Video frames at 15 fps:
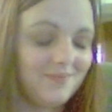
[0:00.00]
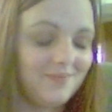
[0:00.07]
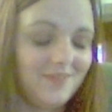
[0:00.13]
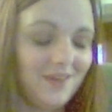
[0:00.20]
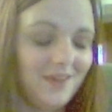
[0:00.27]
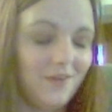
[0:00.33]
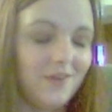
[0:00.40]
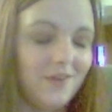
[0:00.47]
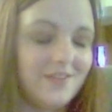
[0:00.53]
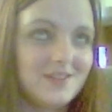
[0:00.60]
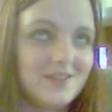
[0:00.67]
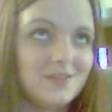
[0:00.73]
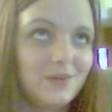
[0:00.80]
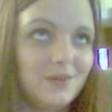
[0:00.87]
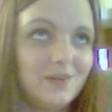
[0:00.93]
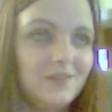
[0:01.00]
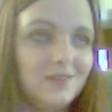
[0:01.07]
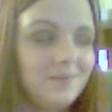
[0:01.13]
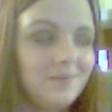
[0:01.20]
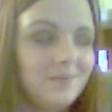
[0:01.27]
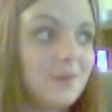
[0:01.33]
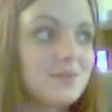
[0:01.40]
thank God that's not her,
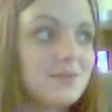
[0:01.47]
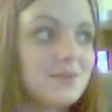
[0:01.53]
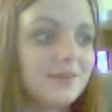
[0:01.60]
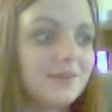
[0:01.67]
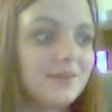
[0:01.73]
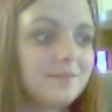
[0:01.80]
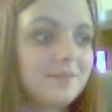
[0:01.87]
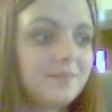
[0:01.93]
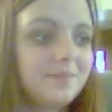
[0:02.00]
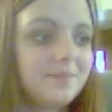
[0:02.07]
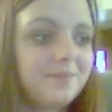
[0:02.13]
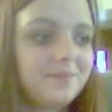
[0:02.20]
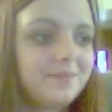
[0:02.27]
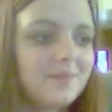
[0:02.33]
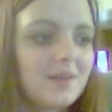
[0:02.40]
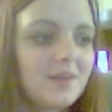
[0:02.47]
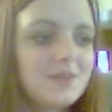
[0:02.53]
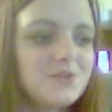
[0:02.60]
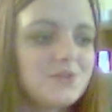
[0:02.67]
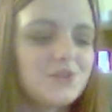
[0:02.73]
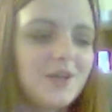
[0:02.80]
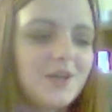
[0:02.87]
that was her.
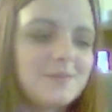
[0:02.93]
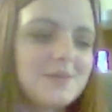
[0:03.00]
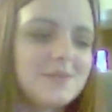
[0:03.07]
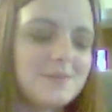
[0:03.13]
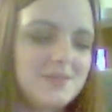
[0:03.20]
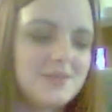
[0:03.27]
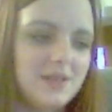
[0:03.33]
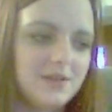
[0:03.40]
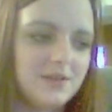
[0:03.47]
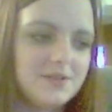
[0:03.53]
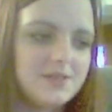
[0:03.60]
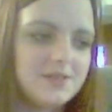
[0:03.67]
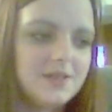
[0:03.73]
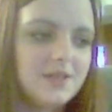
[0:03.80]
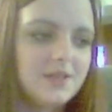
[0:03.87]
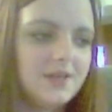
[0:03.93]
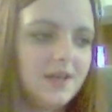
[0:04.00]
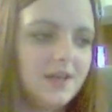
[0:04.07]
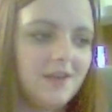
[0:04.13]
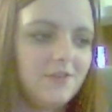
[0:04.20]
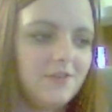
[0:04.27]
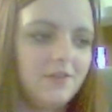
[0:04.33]
So she comes upstairs
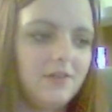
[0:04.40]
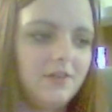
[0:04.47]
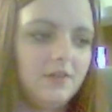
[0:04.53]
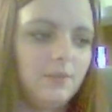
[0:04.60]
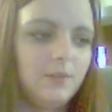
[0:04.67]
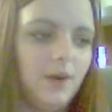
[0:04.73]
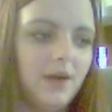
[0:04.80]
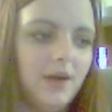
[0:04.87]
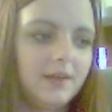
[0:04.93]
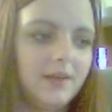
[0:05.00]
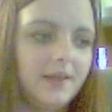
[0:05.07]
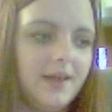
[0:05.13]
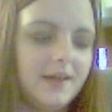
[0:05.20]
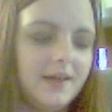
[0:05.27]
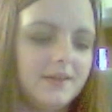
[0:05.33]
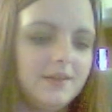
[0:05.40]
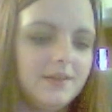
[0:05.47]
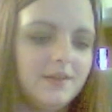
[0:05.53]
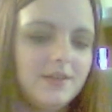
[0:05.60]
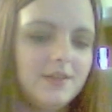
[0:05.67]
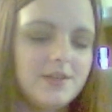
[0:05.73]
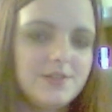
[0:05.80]
after her little walk, and
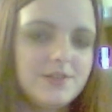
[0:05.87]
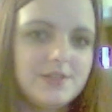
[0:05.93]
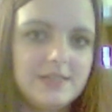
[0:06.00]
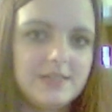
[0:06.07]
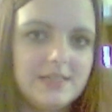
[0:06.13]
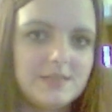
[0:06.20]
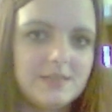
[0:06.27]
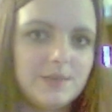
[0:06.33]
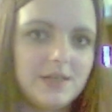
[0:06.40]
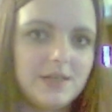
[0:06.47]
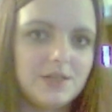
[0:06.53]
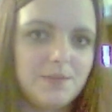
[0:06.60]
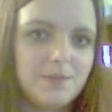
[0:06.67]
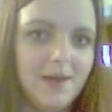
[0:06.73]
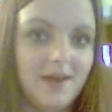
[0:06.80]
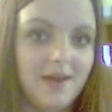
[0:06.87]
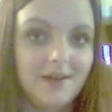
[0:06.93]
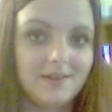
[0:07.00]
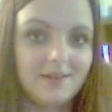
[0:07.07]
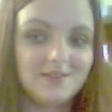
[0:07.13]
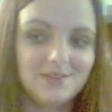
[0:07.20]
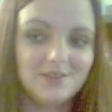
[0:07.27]
she sees me and she
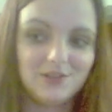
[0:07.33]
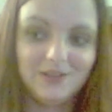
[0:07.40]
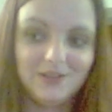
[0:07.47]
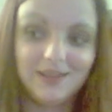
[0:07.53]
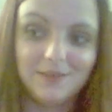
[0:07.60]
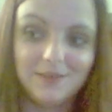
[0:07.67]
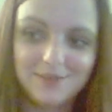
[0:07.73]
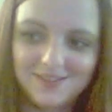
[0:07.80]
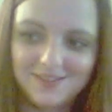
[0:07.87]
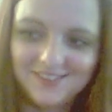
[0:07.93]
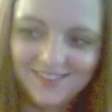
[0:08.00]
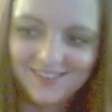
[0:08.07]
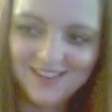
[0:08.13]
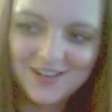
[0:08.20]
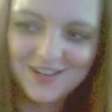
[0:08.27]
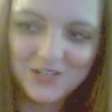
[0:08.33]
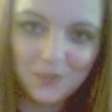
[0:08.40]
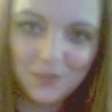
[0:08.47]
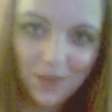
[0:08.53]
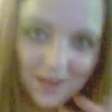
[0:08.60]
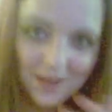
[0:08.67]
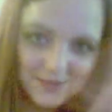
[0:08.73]
panics and she leaves. She
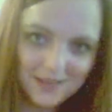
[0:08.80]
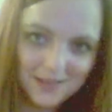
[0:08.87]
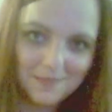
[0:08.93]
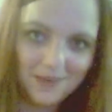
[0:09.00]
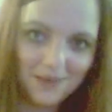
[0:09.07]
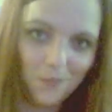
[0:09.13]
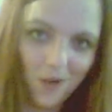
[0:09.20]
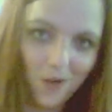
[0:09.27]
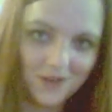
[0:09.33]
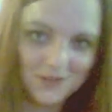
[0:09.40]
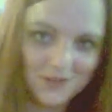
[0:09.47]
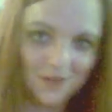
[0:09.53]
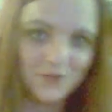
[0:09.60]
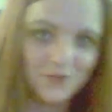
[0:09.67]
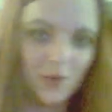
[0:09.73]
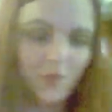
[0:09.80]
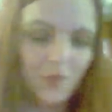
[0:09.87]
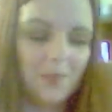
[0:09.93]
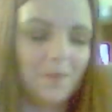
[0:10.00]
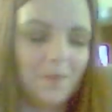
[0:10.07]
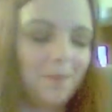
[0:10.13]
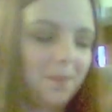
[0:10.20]
waves at me and walks off to her
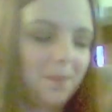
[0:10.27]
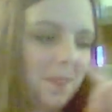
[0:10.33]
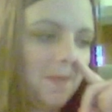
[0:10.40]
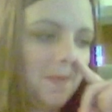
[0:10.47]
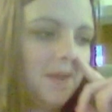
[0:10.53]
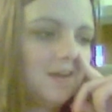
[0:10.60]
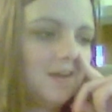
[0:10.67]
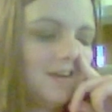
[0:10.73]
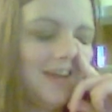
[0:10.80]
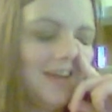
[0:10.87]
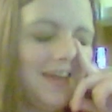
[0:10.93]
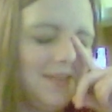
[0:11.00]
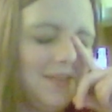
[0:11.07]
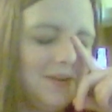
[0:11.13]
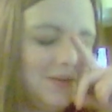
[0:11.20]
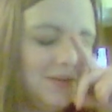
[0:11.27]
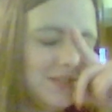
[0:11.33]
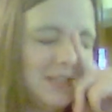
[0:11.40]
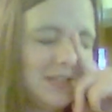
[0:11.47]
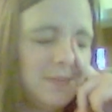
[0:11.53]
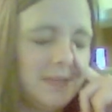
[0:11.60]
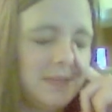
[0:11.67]
room. And the nurse
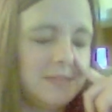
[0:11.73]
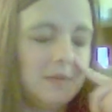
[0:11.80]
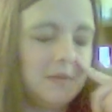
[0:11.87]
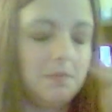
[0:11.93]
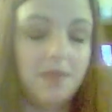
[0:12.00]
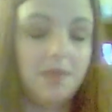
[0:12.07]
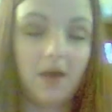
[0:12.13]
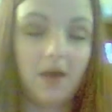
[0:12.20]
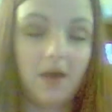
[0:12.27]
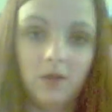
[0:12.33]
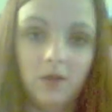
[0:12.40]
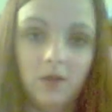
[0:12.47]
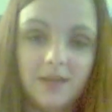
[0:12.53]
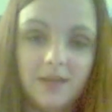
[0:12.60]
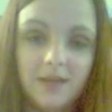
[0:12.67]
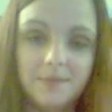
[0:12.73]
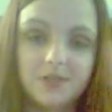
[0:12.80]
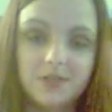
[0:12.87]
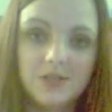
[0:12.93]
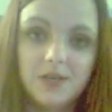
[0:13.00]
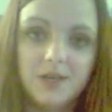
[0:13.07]
explained to me the alcohol damage